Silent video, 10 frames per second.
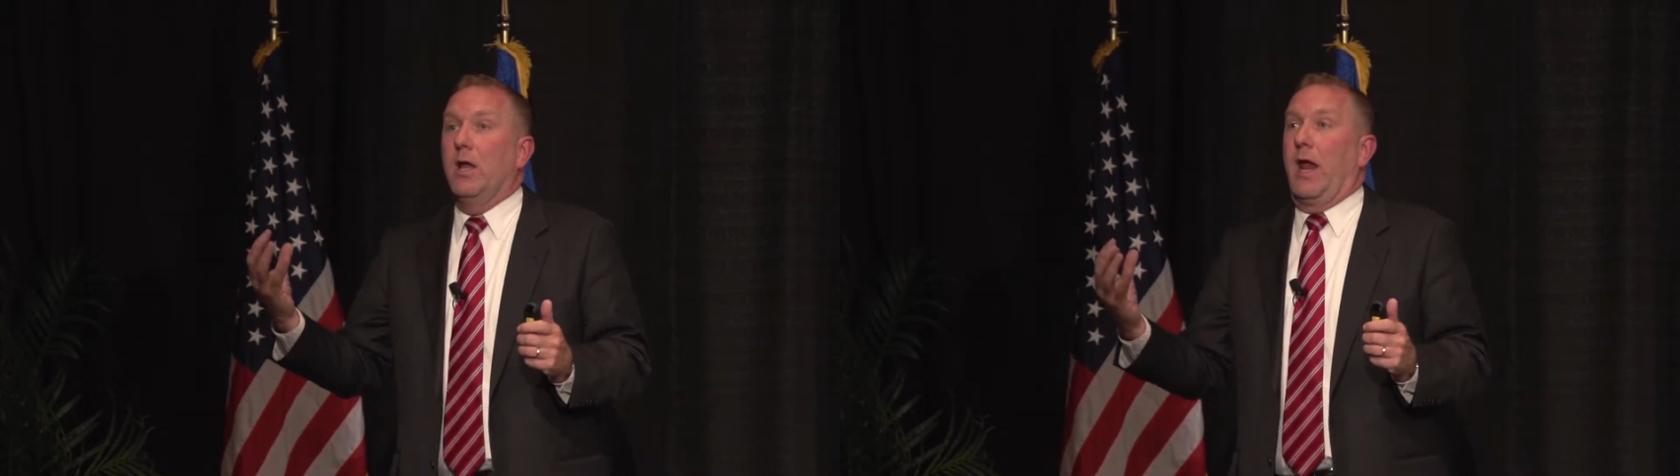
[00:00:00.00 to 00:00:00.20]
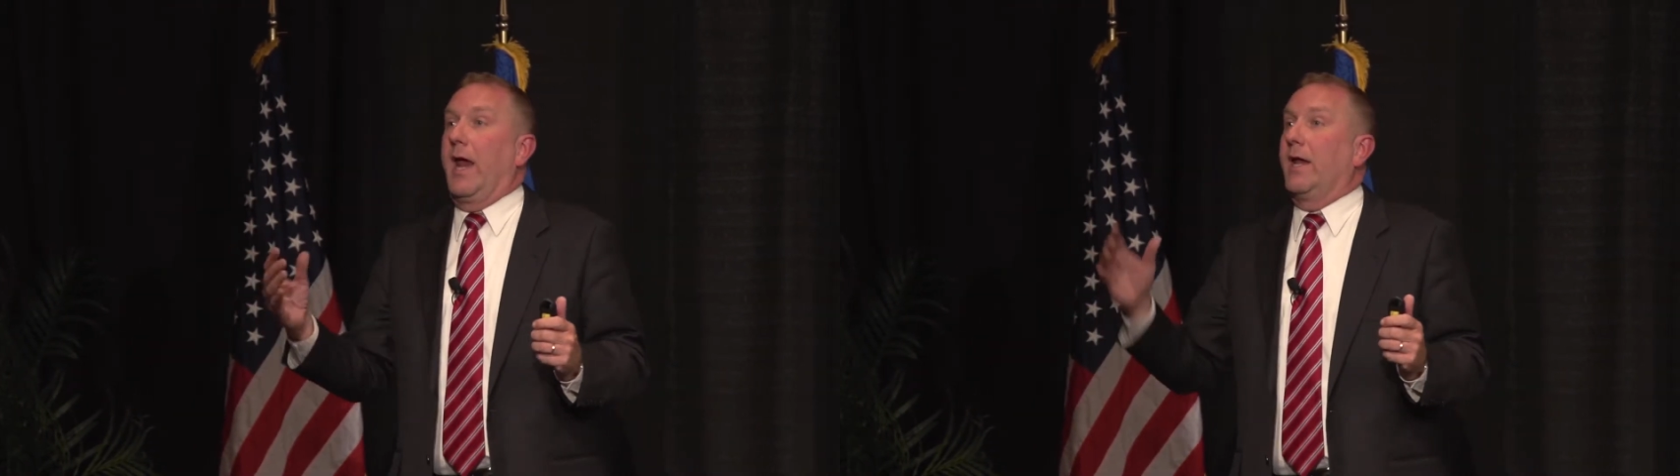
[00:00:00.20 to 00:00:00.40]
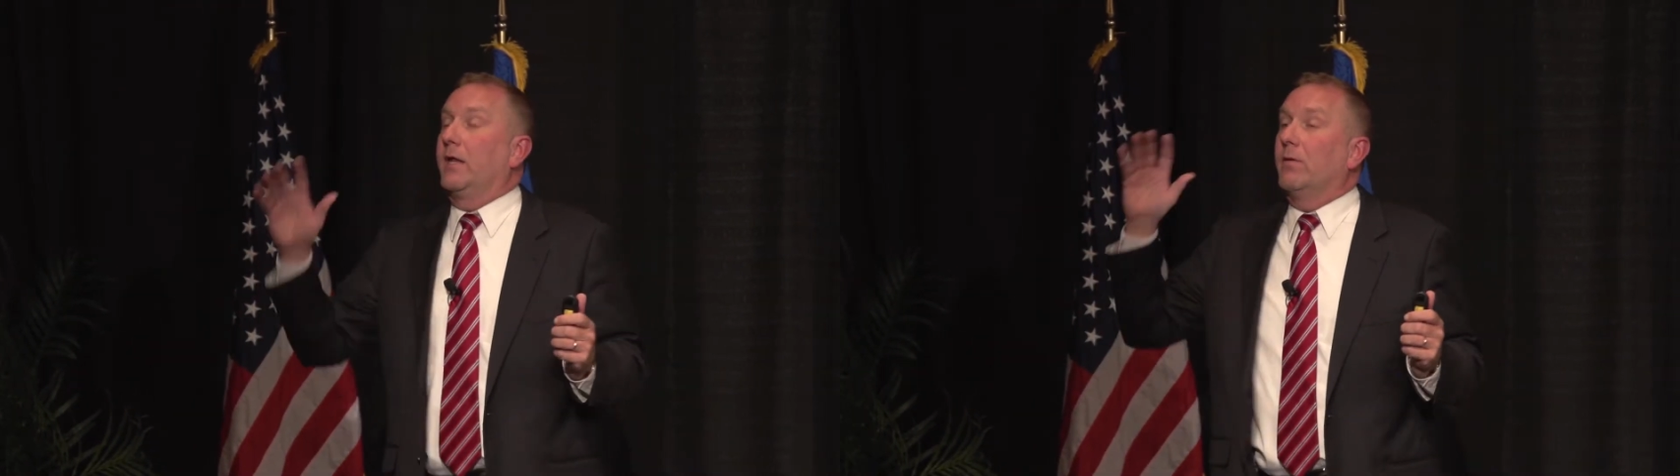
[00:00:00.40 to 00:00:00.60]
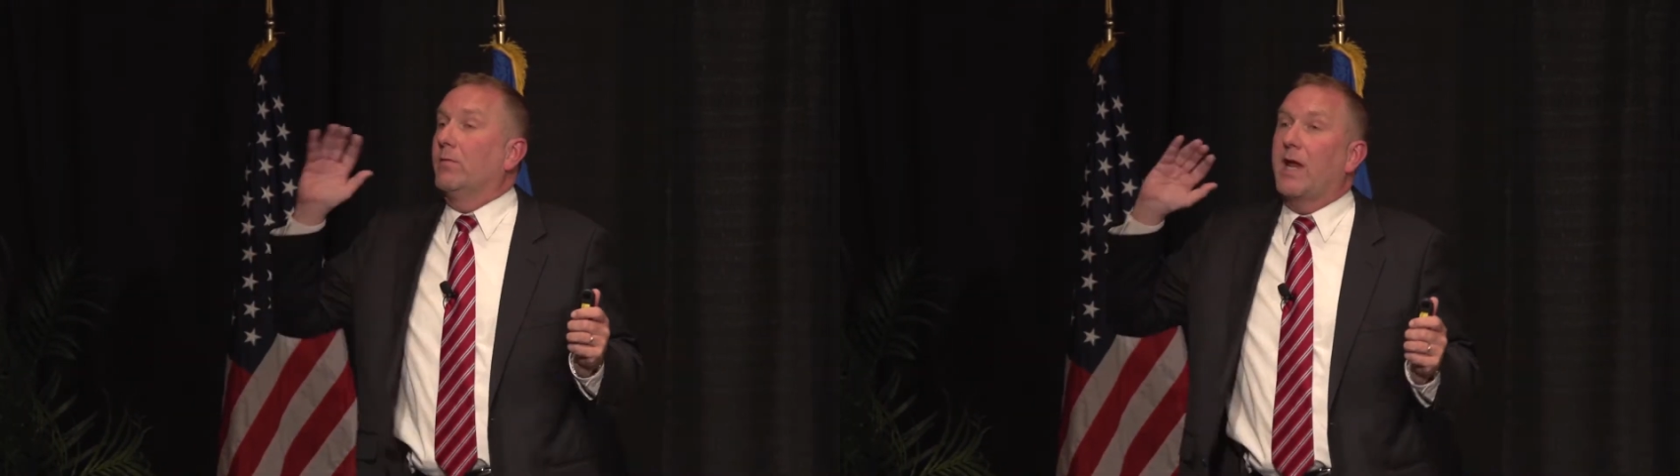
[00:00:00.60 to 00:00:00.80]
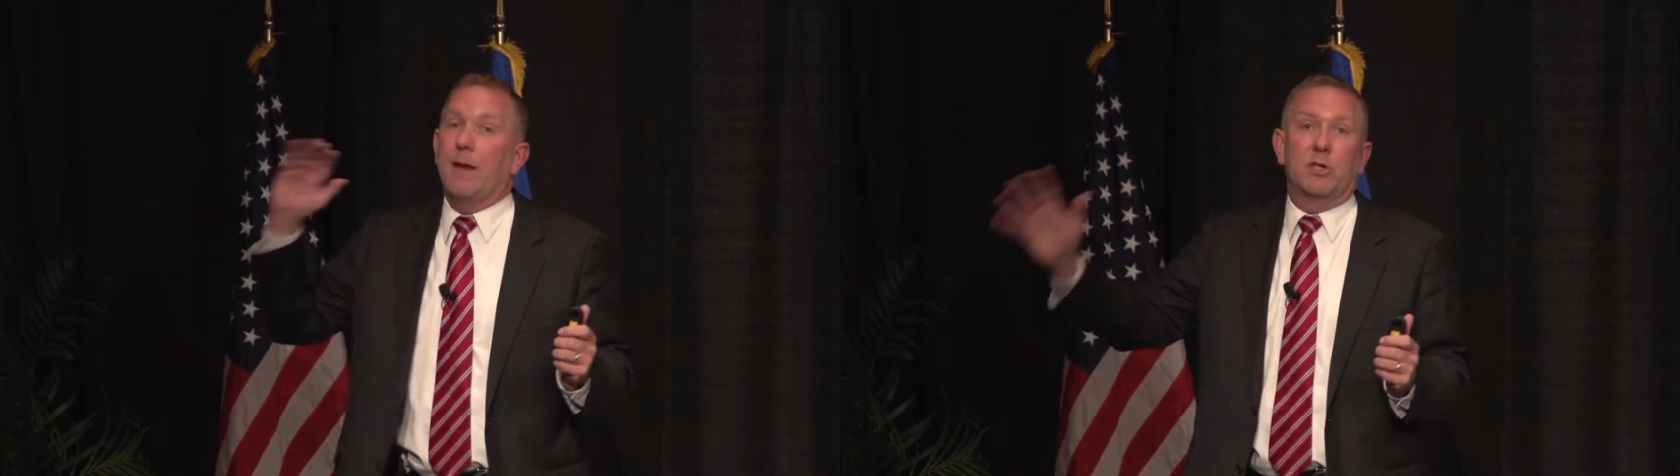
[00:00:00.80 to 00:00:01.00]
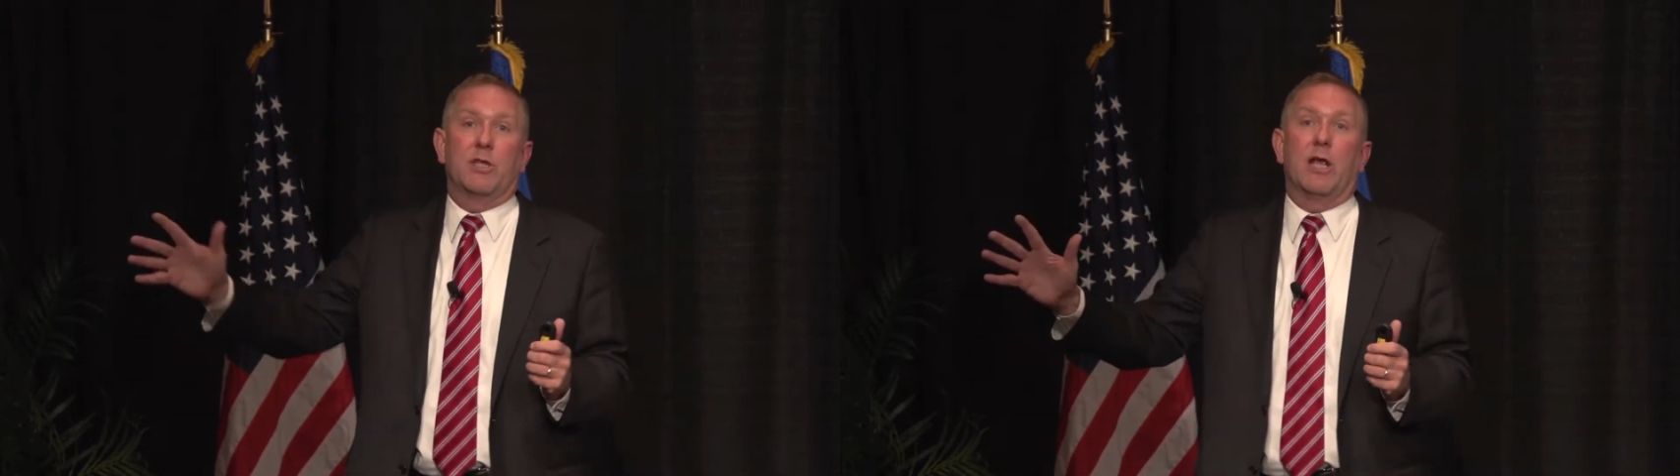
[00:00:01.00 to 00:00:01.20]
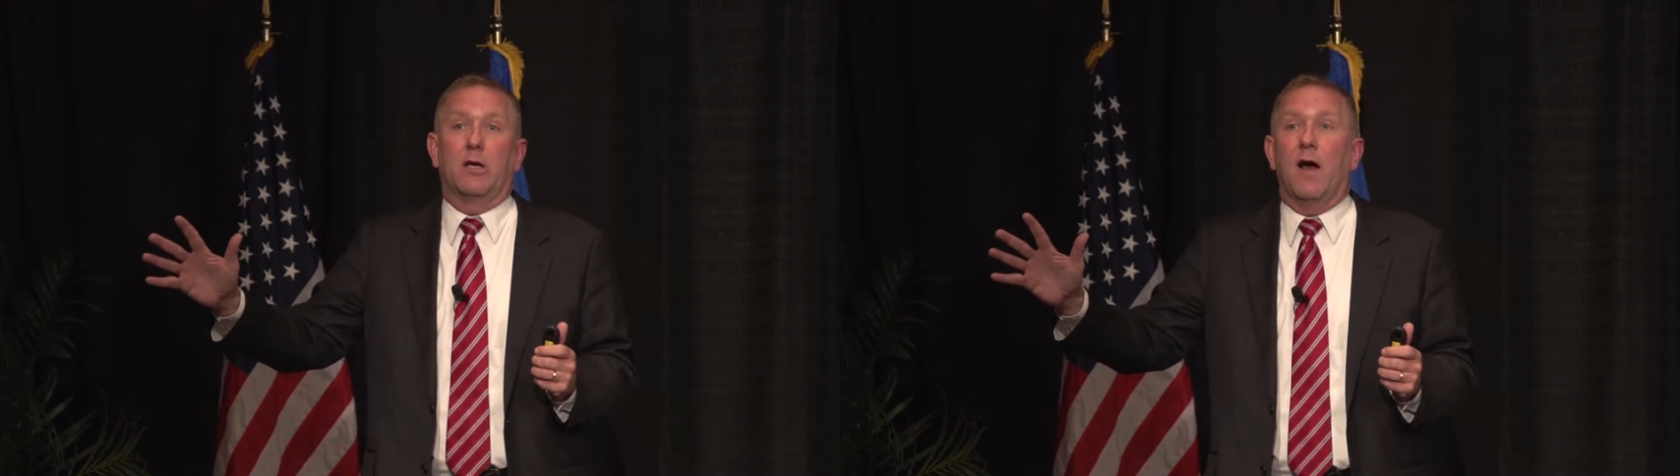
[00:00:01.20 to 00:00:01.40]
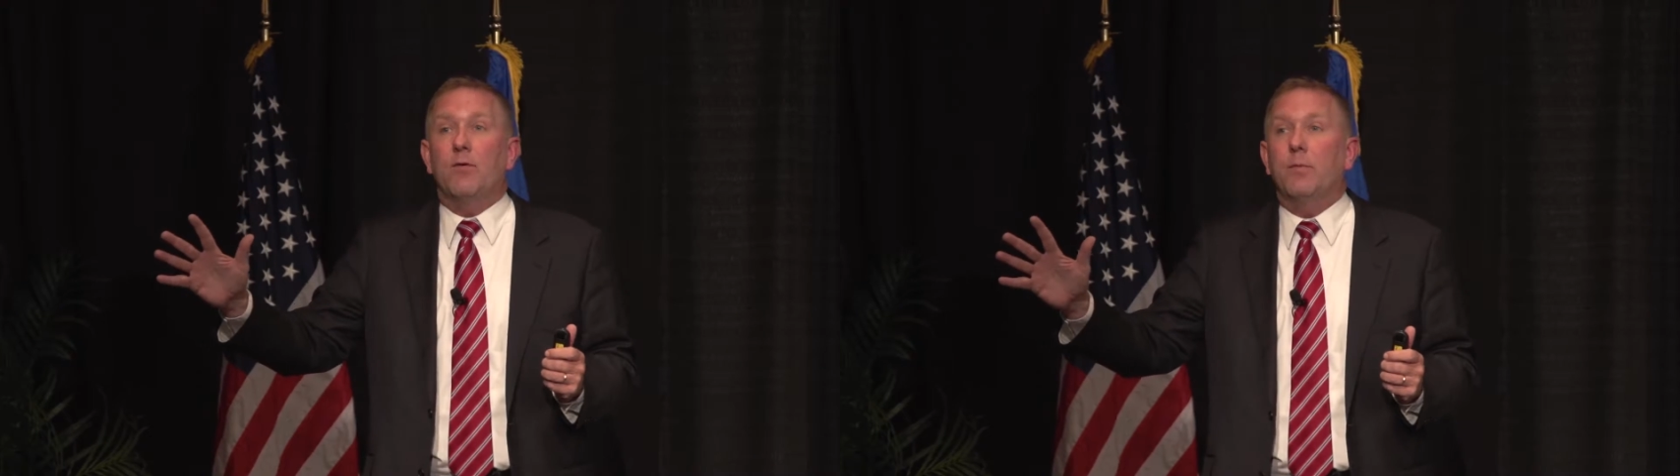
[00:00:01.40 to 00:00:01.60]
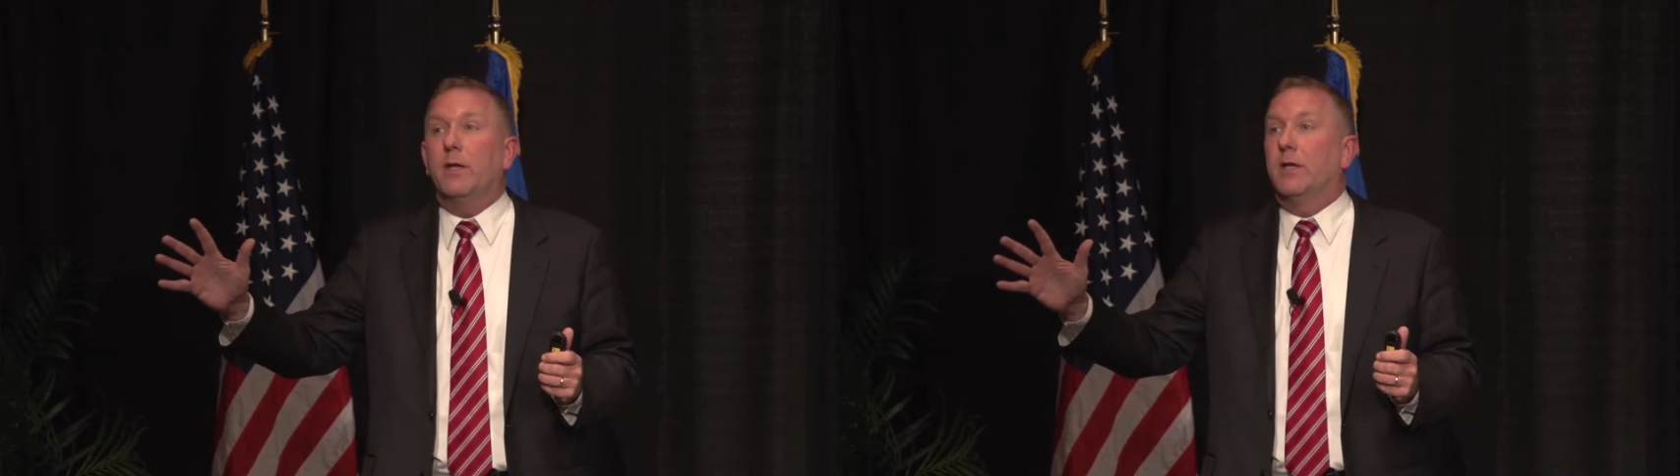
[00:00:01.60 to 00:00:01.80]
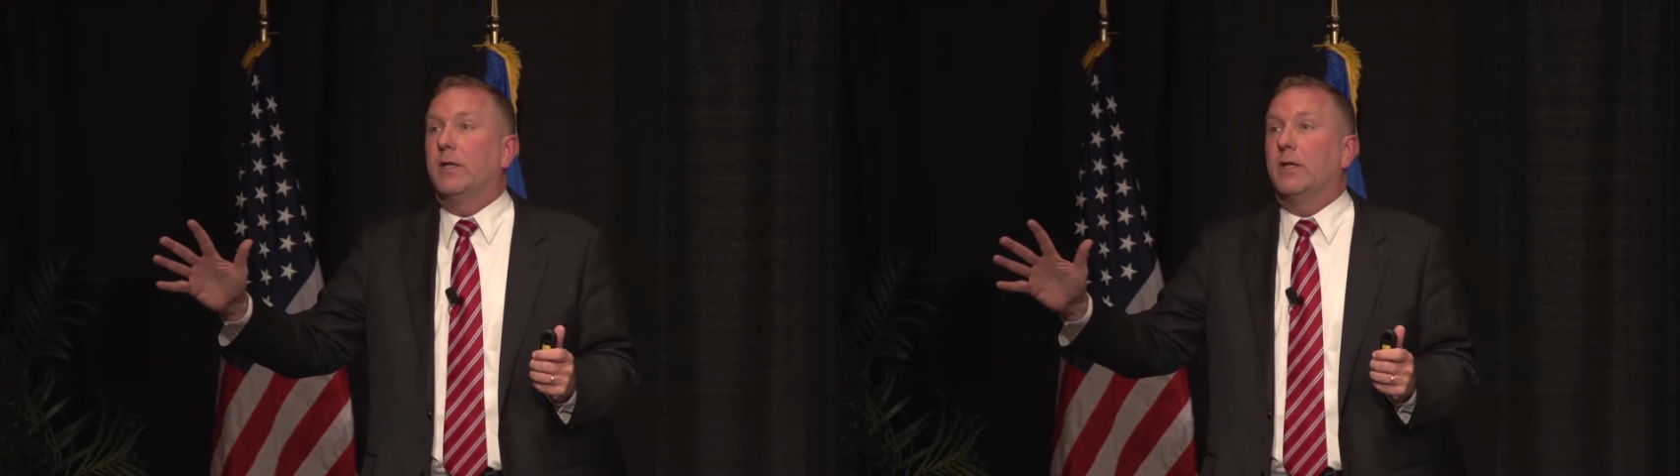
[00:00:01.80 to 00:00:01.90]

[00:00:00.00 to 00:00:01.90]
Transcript: And it came to state government